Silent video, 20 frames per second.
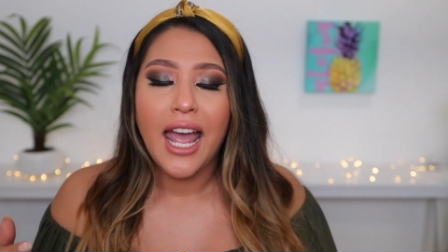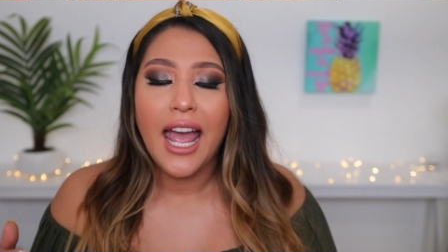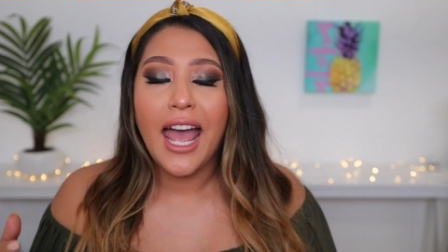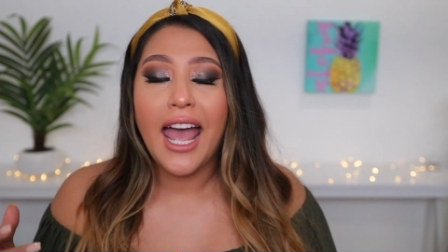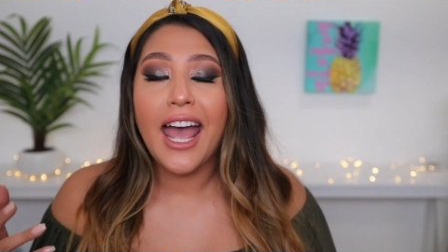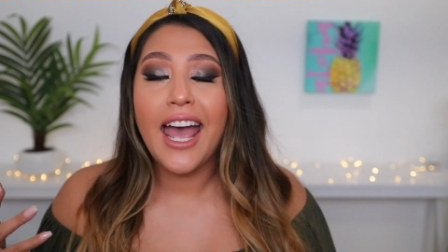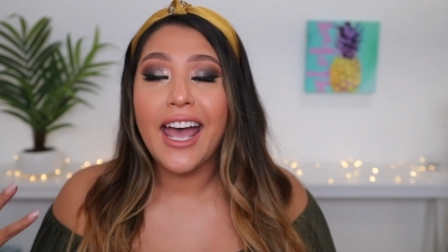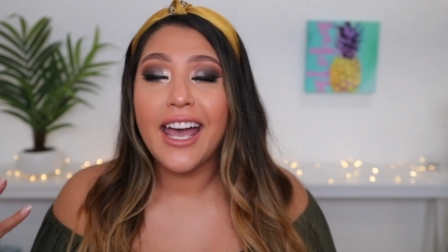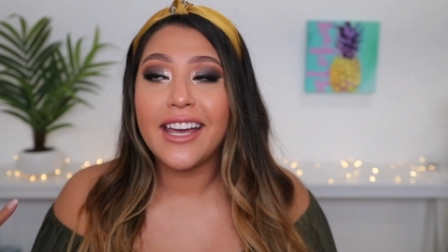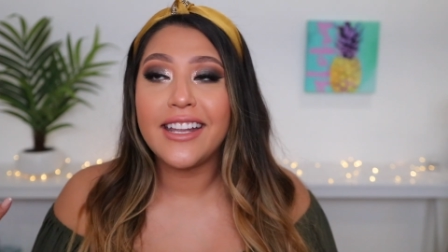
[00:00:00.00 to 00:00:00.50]

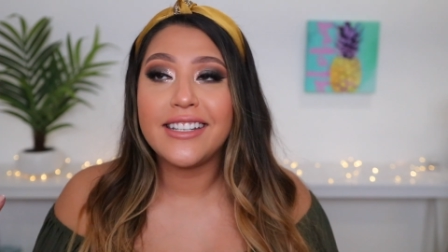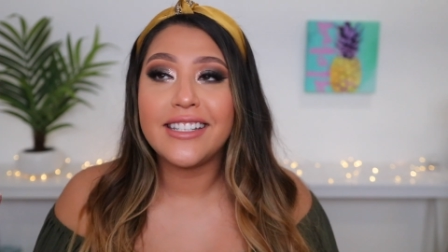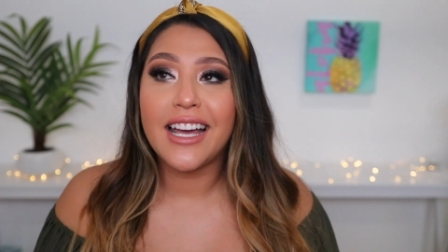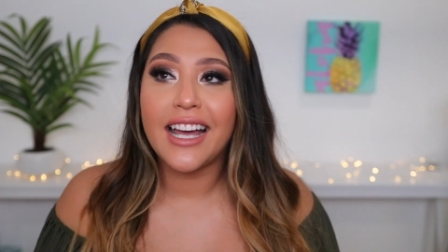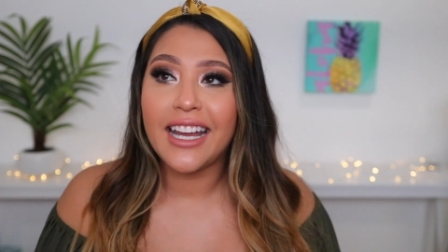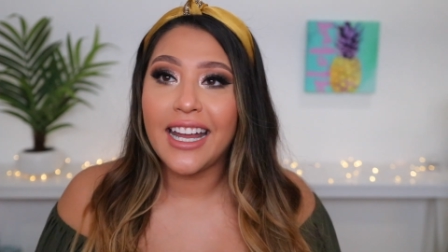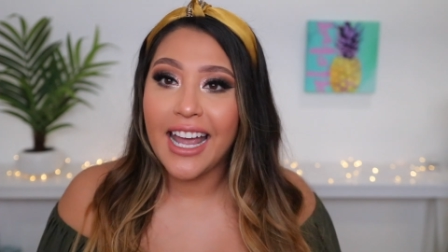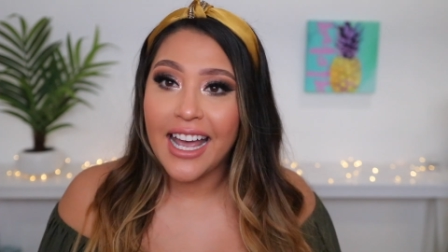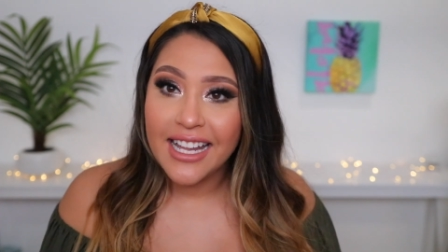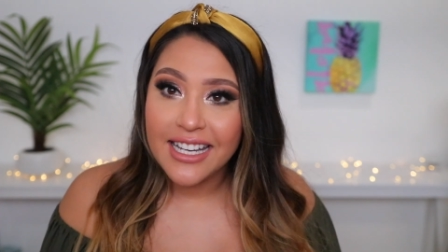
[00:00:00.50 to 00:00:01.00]
and
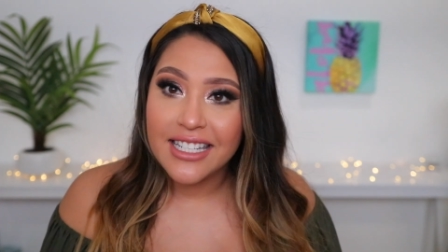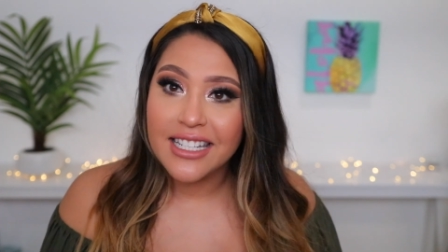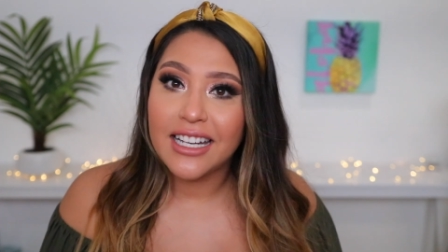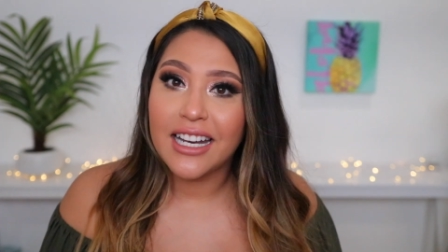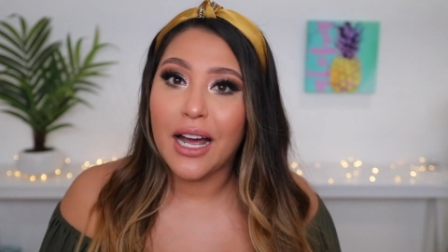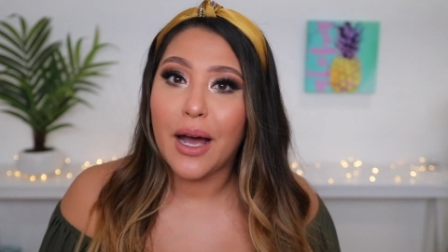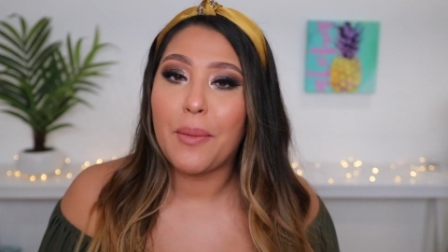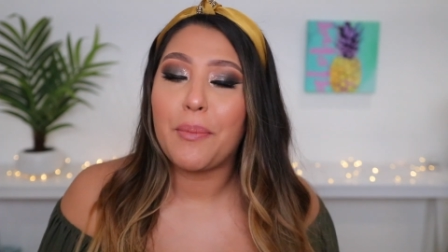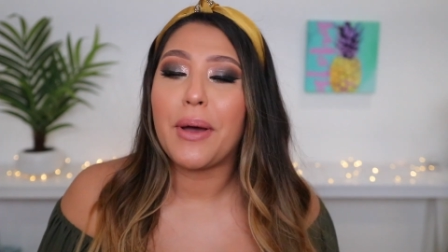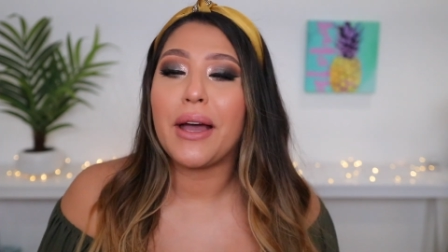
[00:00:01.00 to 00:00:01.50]
I ended
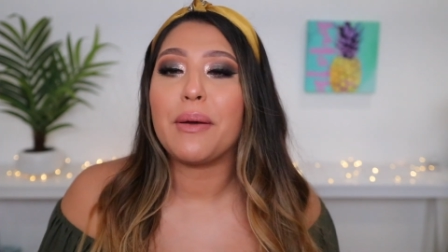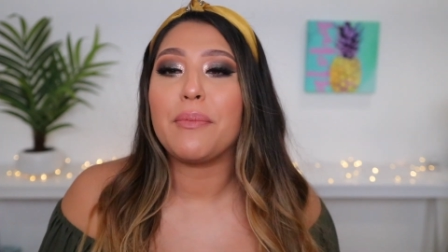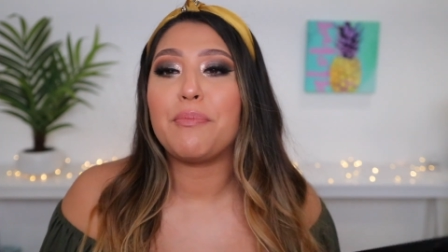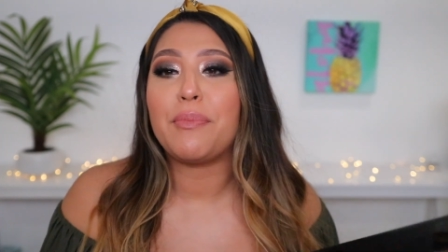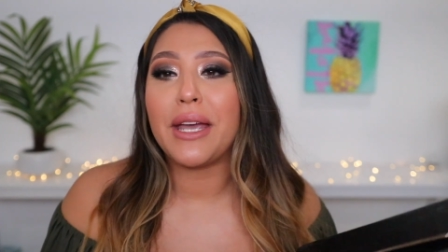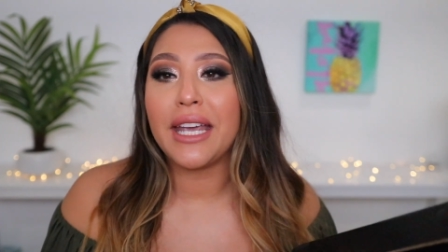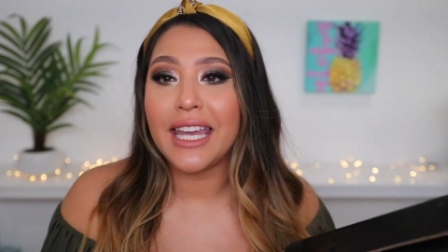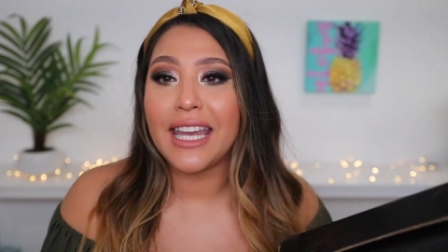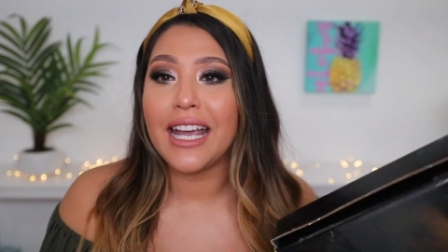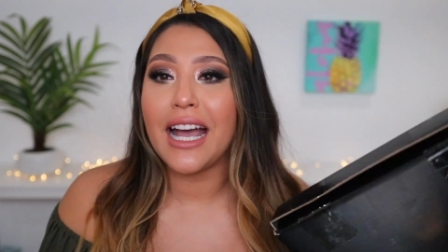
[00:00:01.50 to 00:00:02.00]
up
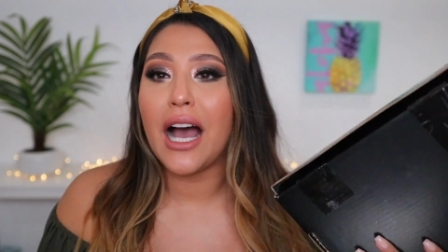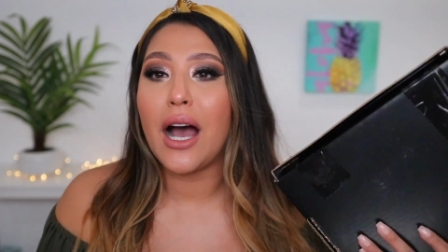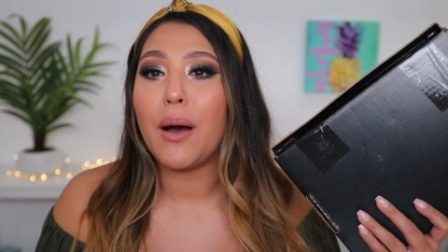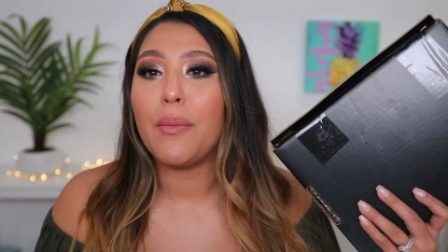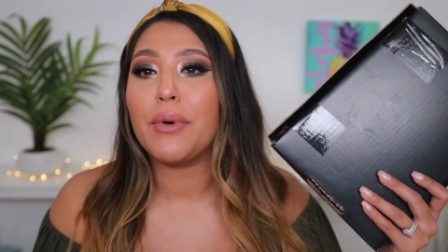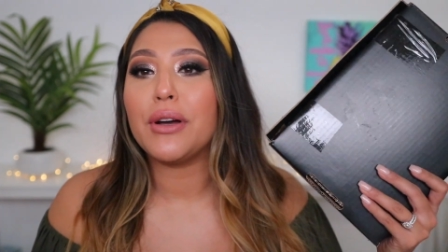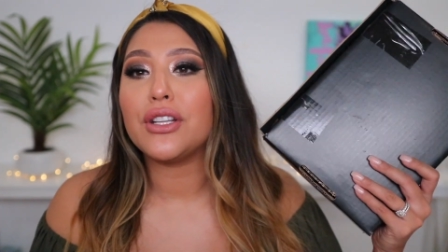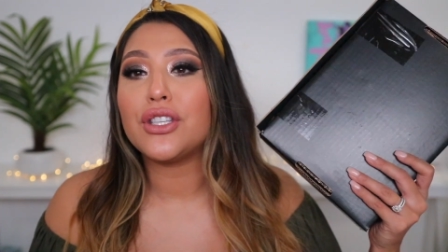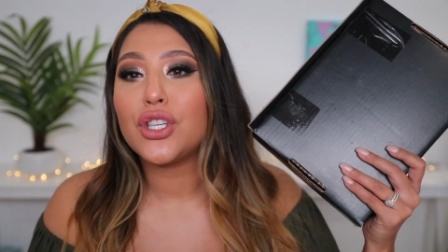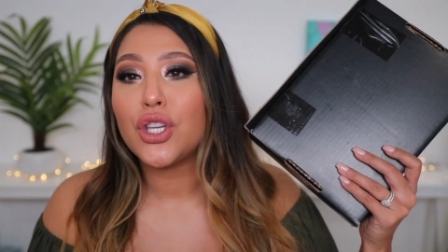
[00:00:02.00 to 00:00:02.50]
picking
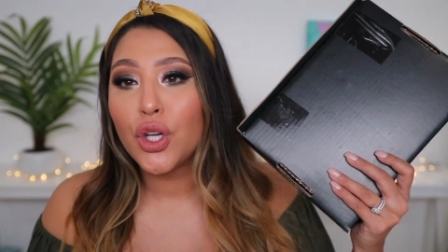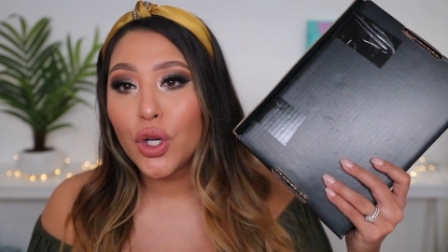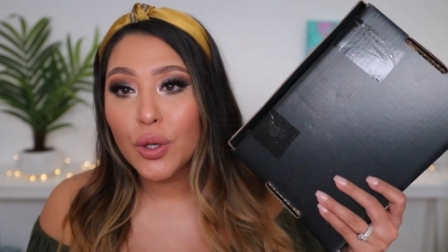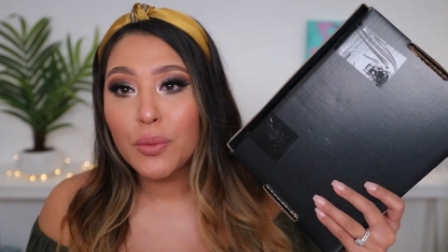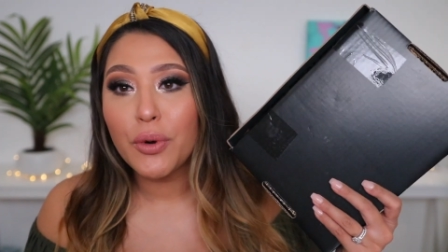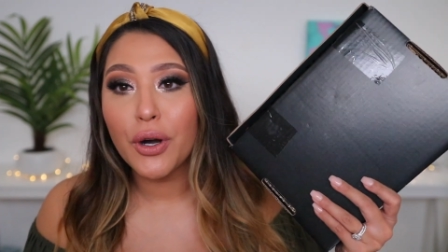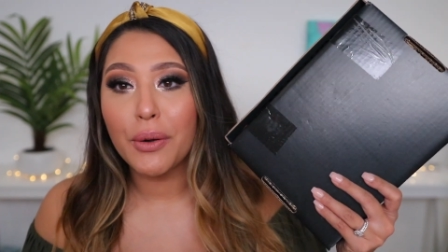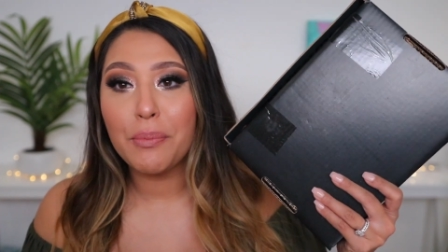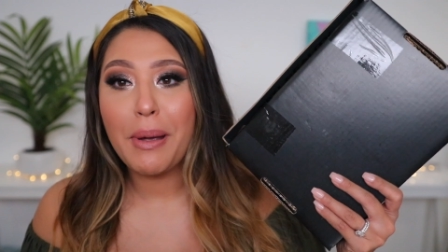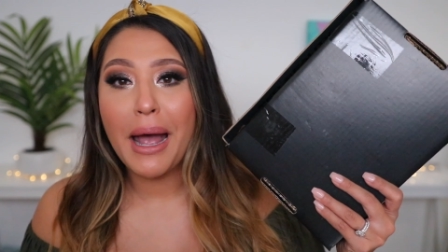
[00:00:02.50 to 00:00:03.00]
up two
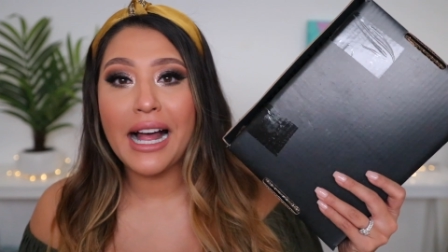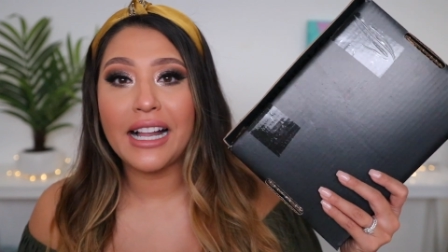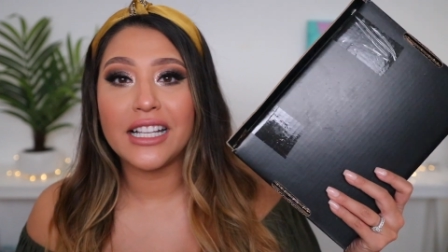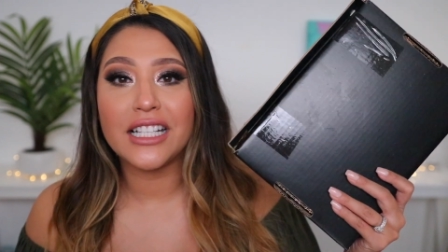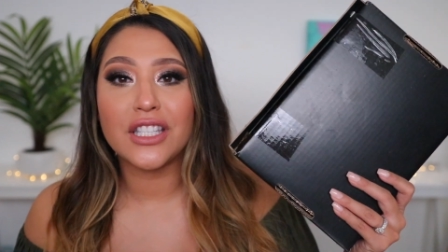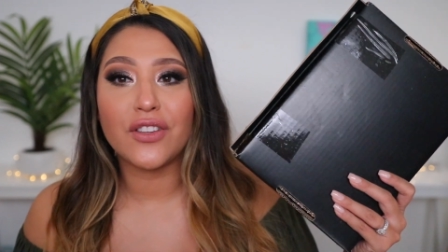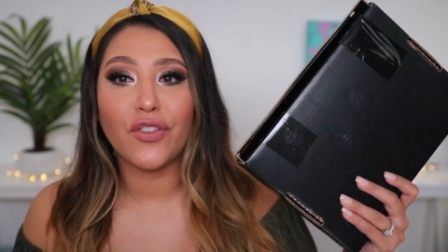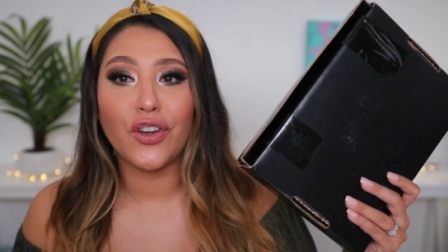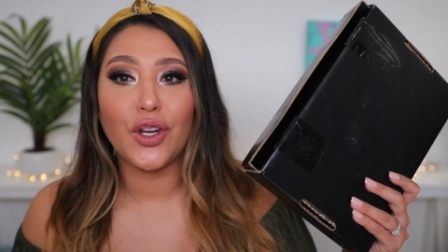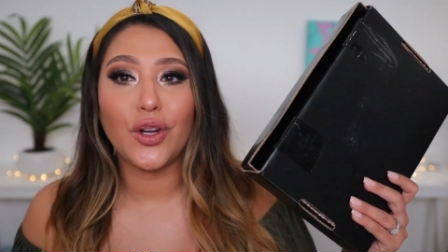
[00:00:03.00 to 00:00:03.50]
more
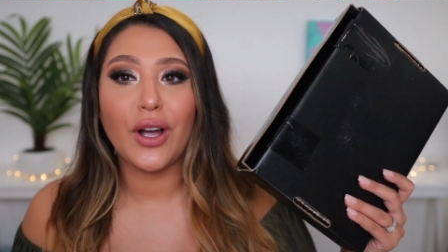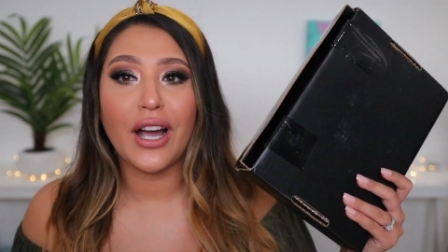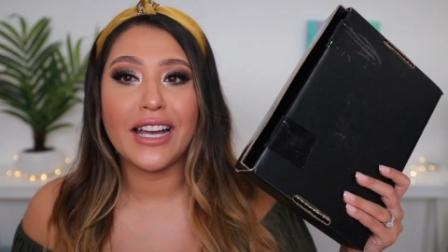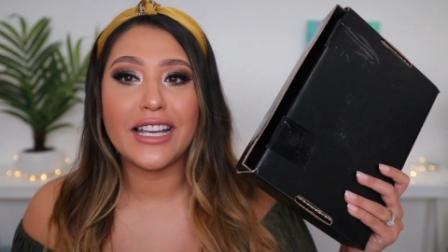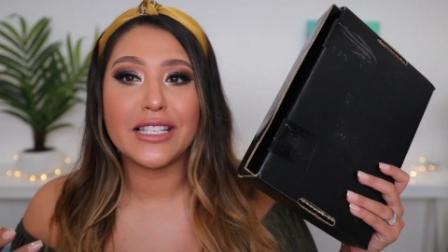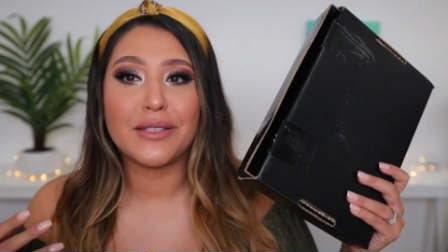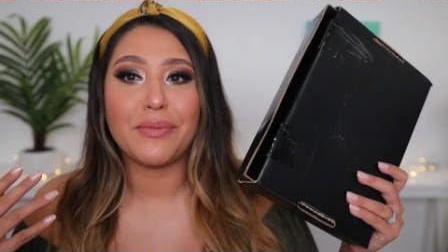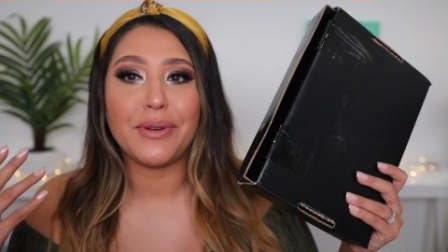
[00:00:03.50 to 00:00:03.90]
palettes for you guys,